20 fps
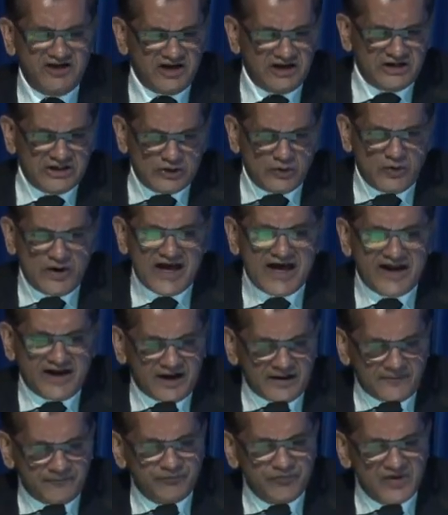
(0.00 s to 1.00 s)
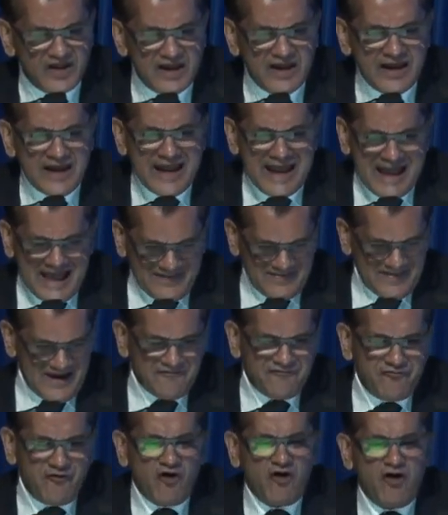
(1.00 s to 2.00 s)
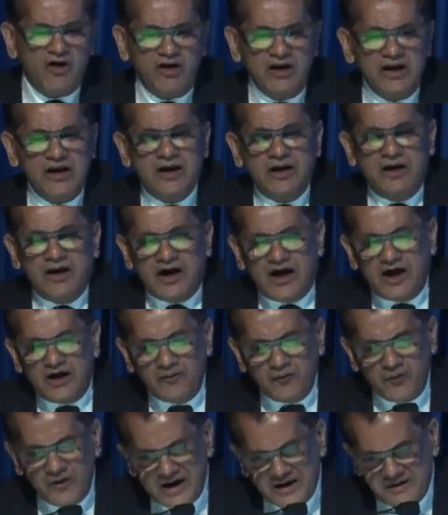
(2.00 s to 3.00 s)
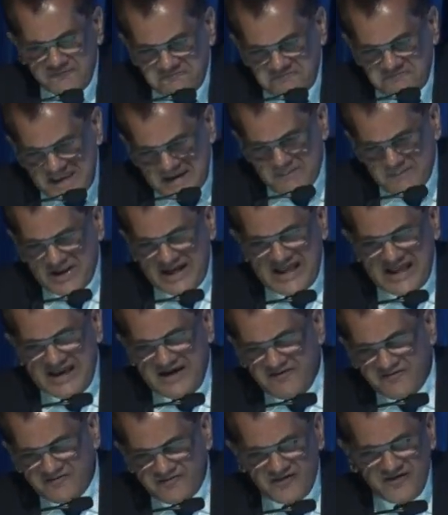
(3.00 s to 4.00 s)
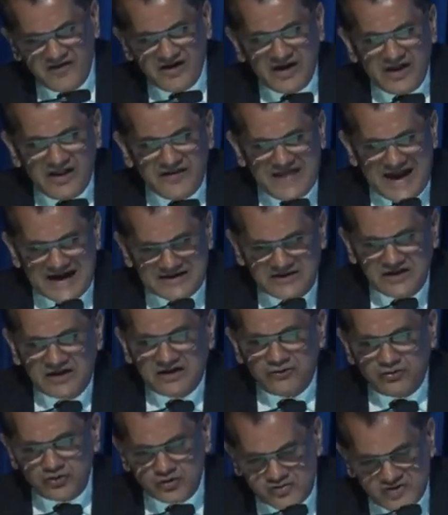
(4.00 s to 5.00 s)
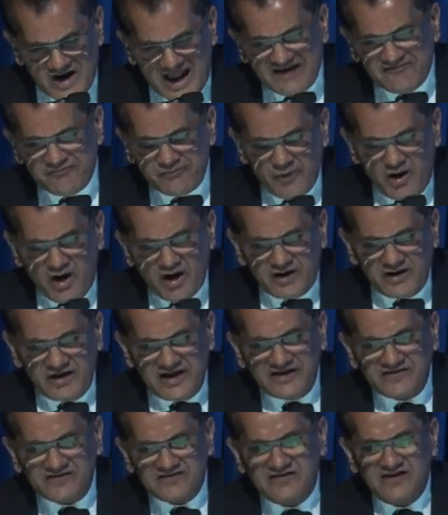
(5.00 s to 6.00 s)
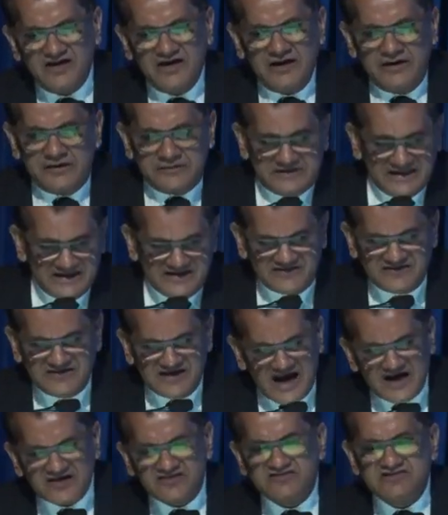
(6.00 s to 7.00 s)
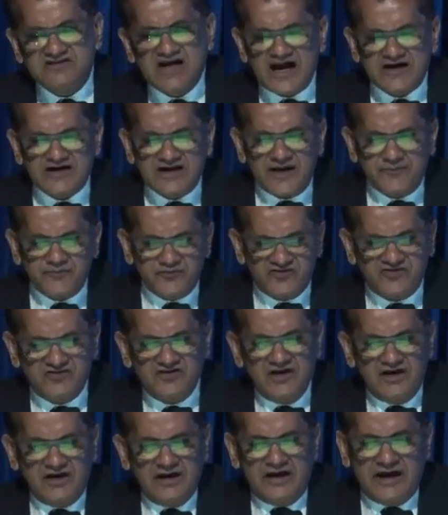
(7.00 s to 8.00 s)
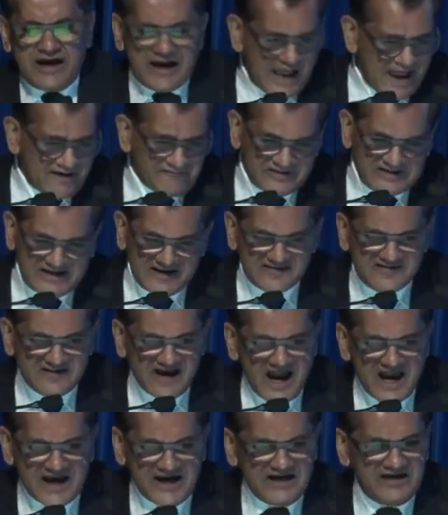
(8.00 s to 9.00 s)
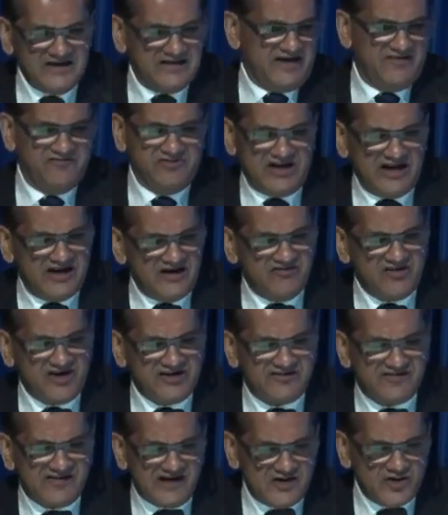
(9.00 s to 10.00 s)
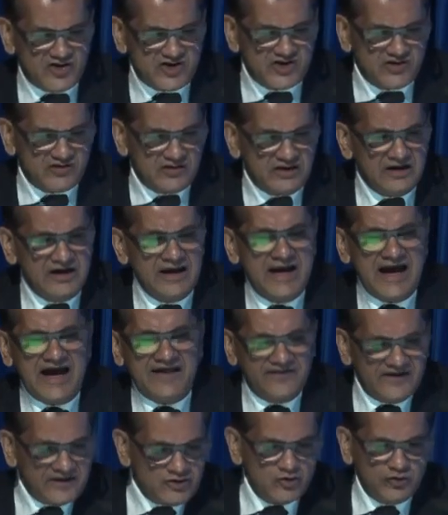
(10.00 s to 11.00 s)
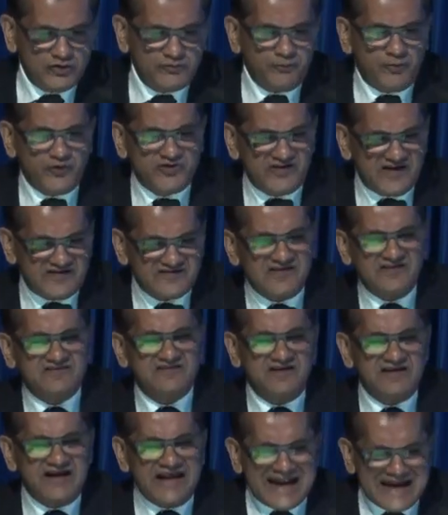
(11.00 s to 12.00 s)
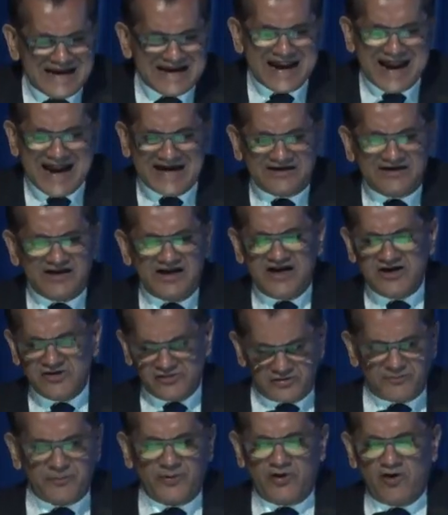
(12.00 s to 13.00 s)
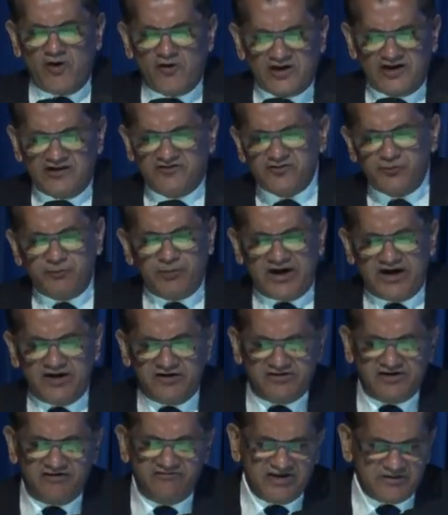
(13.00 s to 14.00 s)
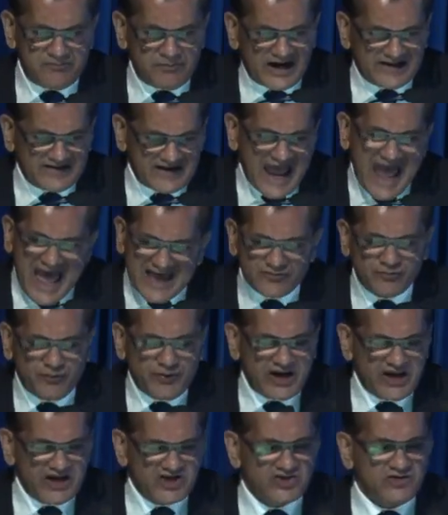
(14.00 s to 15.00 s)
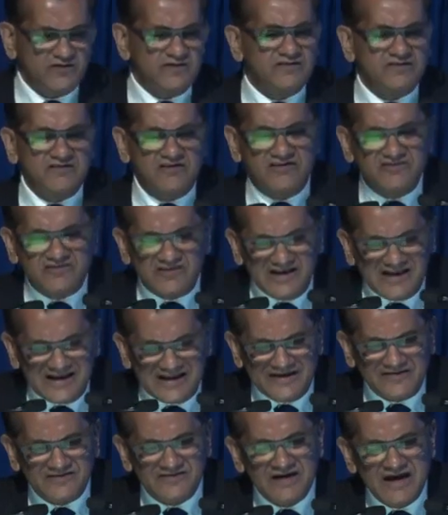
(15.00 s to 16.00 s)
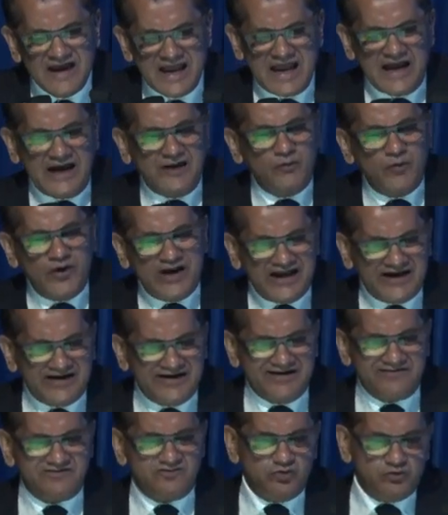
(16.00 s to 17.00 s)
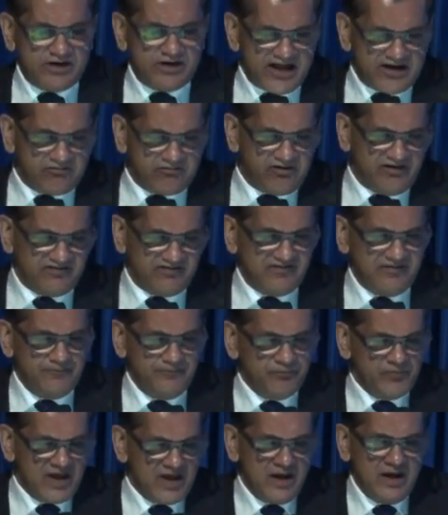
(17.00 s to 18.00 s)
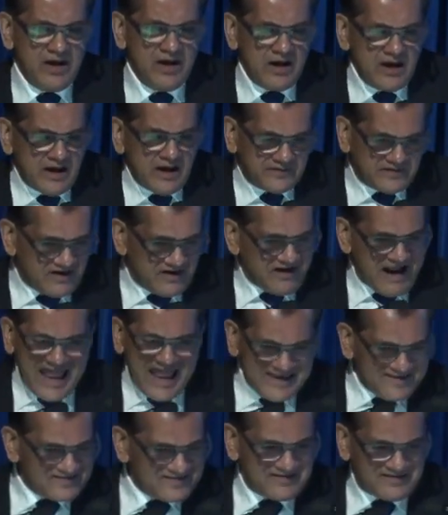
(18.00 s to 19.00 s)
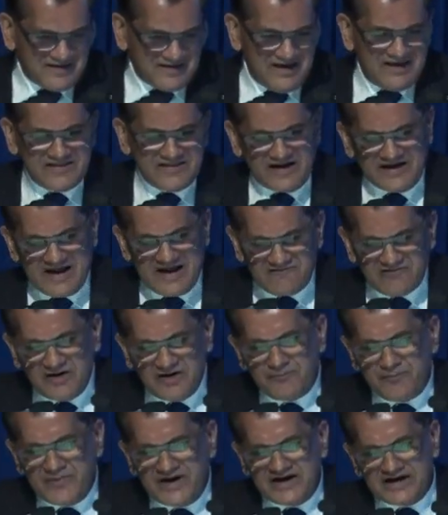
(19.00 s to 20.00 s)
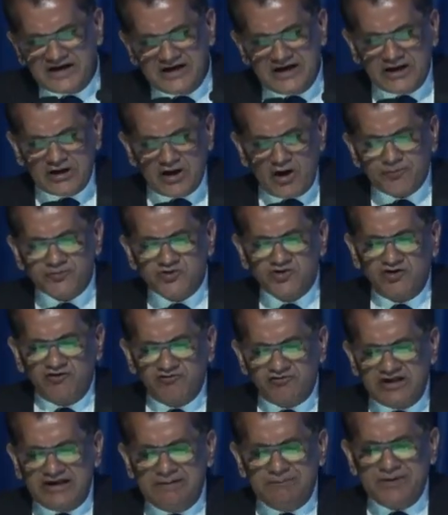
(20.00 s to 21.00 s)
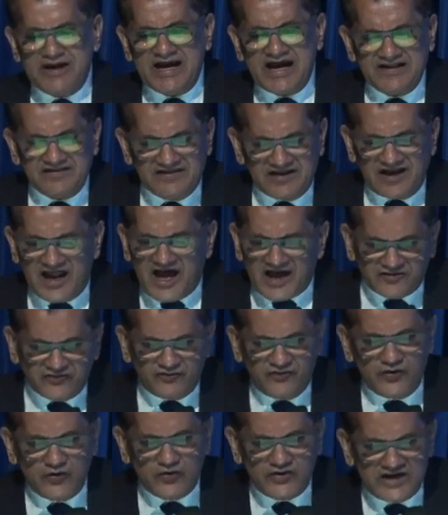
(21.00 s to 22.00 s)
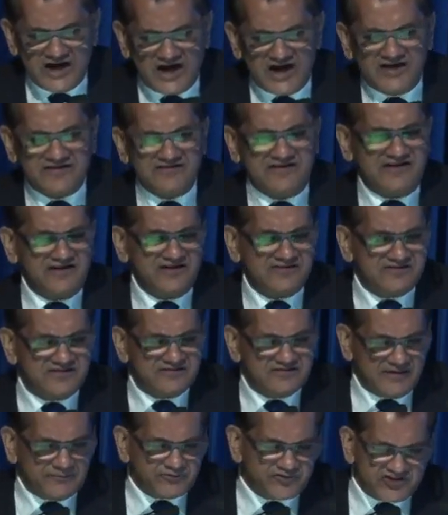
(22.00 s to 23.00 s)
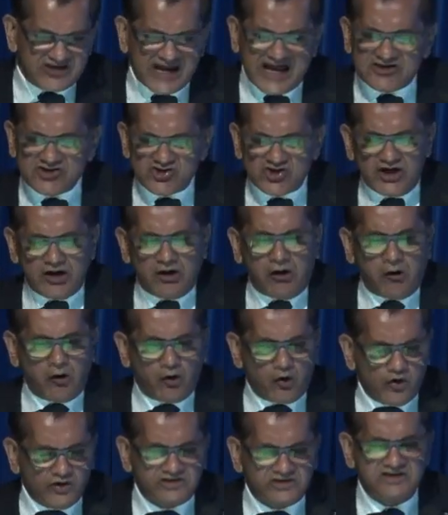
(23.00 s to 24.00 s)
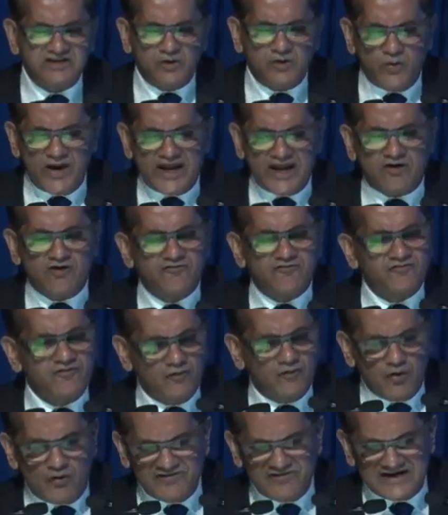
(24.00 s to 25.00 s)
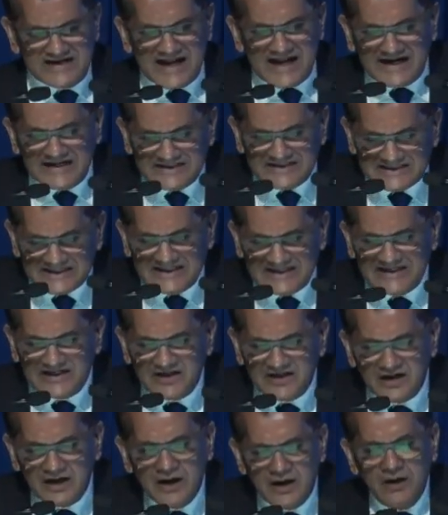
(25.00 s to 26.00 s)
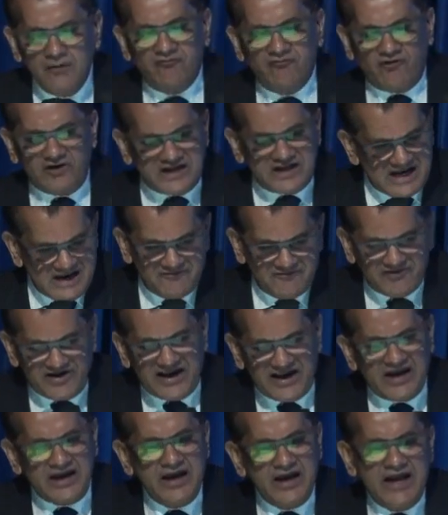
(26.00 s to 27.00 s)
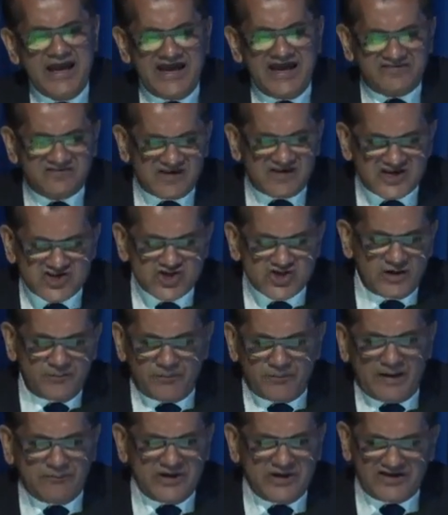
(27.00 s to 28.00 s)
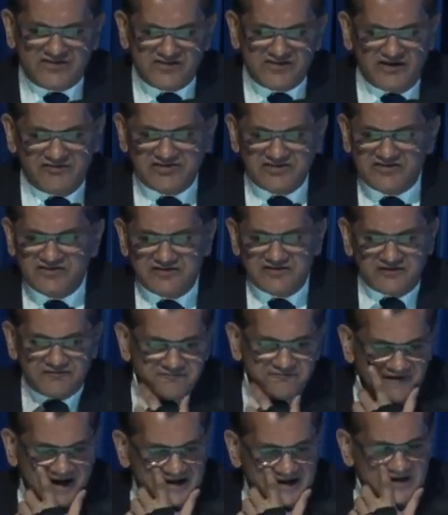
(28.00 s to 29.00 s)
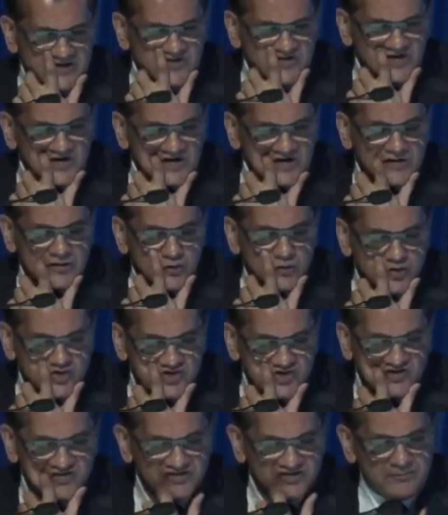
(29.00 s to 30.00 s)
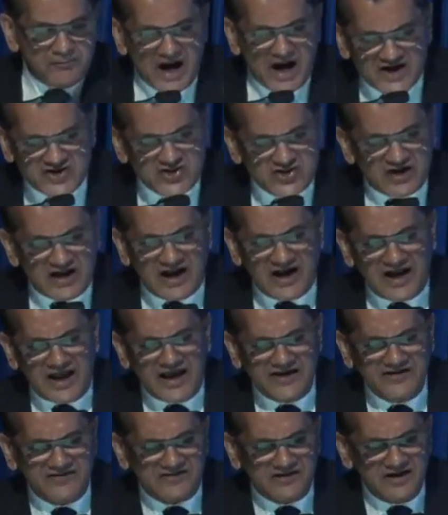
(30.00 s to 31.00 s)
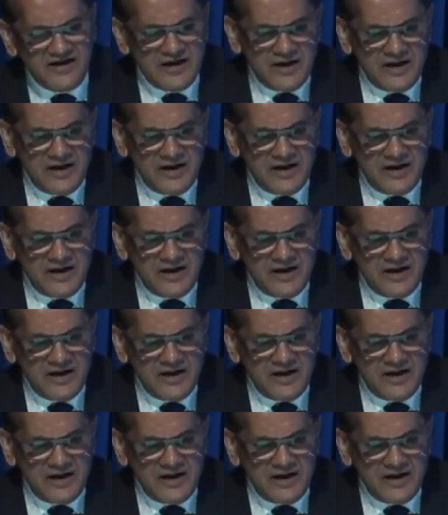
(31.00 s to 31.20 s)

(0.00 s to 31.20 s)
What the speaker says: in a new era. And therefore, we believe that to drive progress, these young startups have designed, they have delivered solution, and the youth possesses an innate entrepreneurial spirit driven by their aspirations, resilience, and willingness to take risks. The rise in the development and adoption of DPI in the last few years and a substantial growth in the wake of COVID-19 for delivering essential public services and financial inclusion of the marginalized,